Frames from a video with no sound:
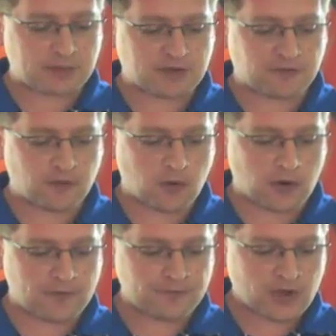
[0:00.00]

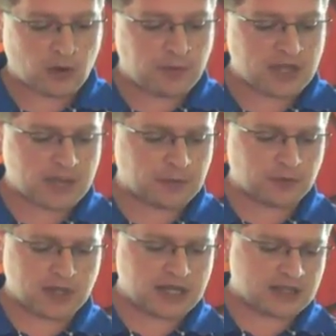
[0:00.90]
4. We'll pick up the
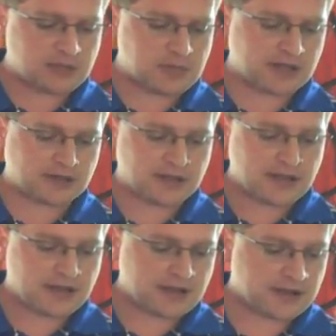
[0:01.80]
reading in the middle
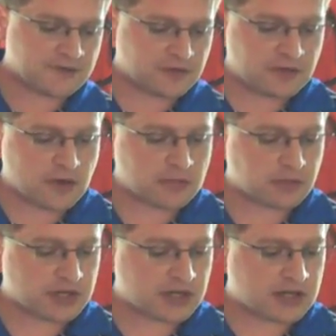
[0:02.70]
of a thought,
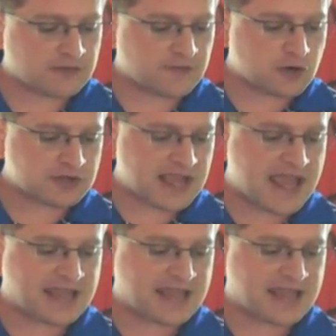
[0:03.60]
but in verse 8.